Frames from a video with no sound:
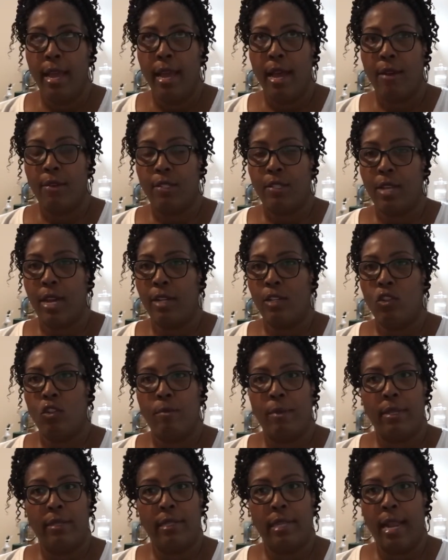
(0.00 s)
I was talking to him,
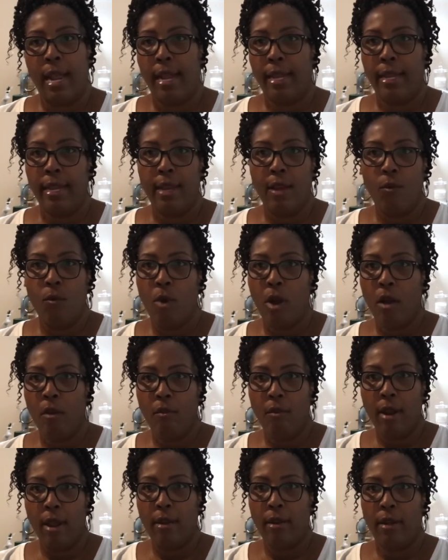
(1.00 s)
I said, I can't walk
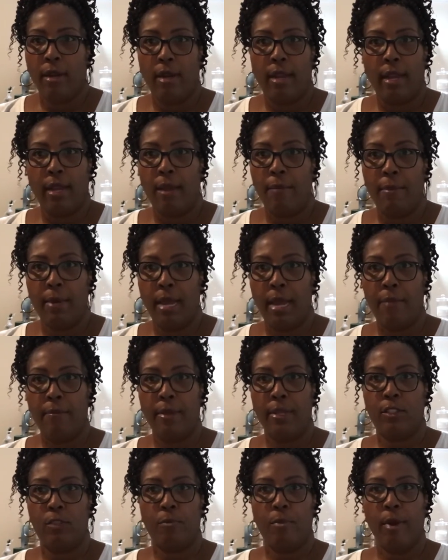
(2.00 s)
around looking like I'm 9
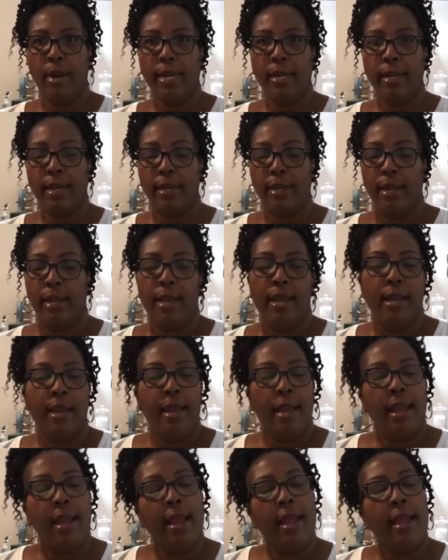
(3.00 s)
months pregnant.
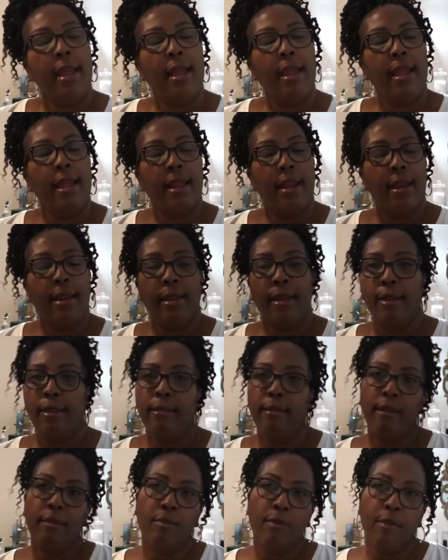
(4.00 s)
And he
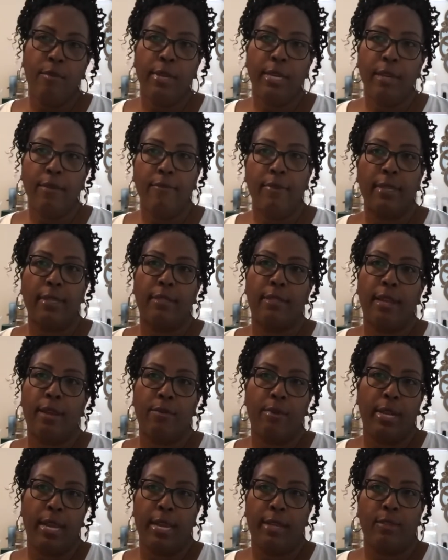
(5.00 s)
says, well, we can fix that
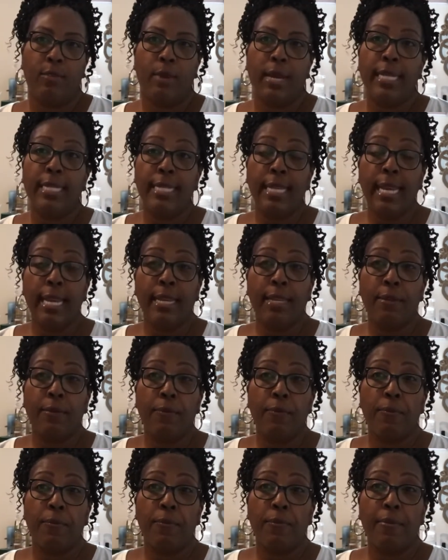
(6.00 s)
with XYZ.
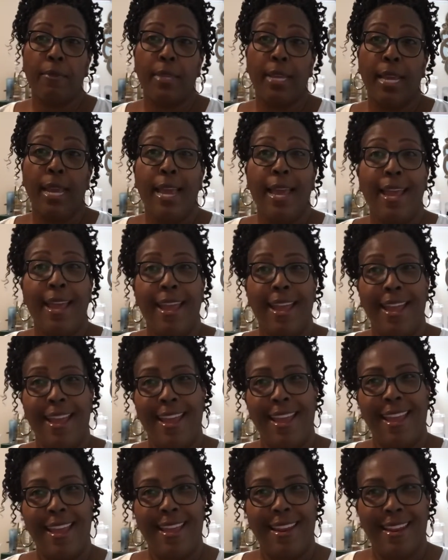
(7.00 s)

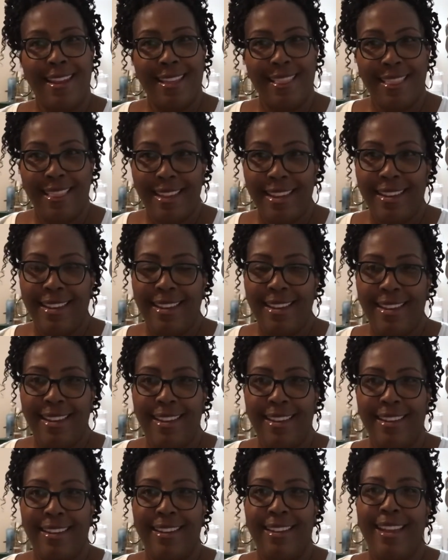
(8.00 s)
And they
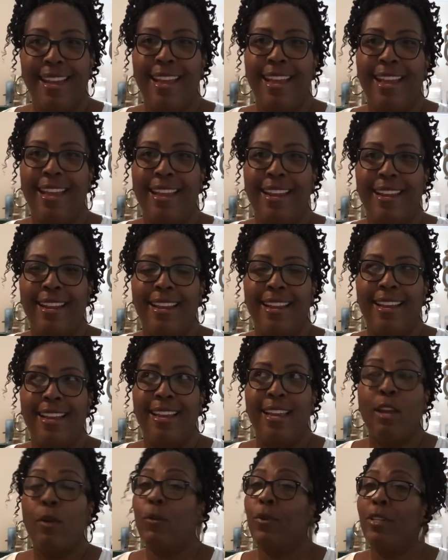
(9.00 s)
did. And
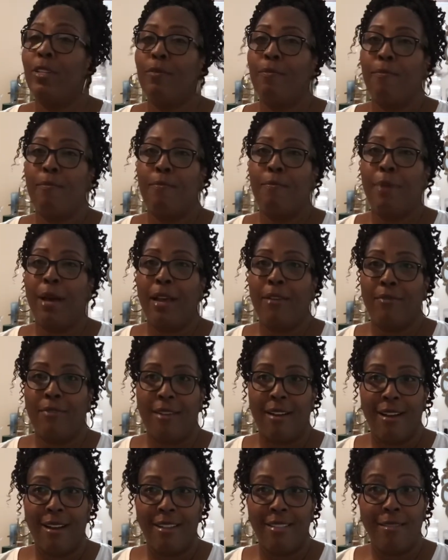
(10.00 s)
it was by
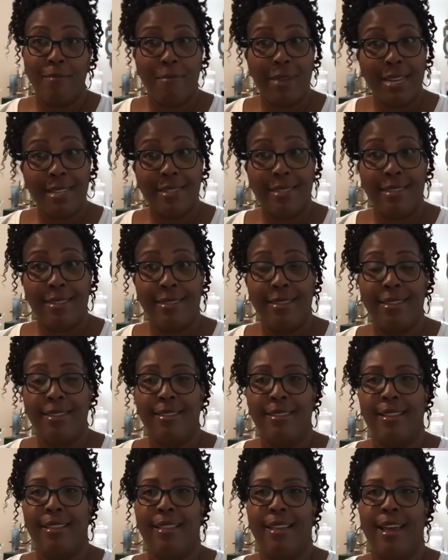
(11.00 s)
far the best
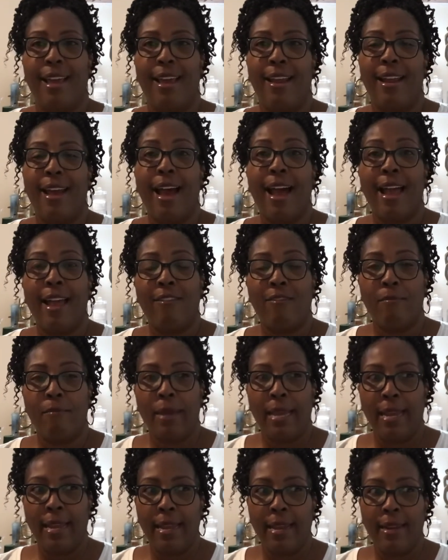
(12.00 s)
decision that I have
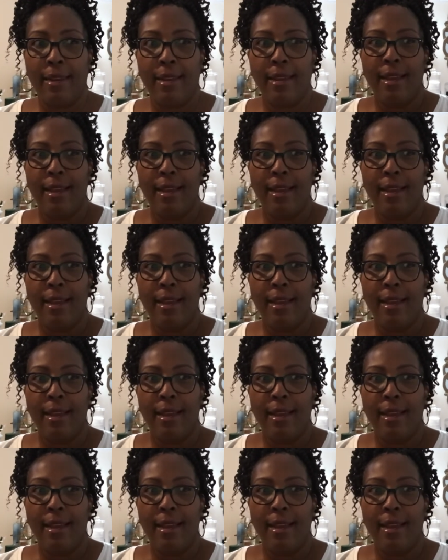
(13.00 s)
made.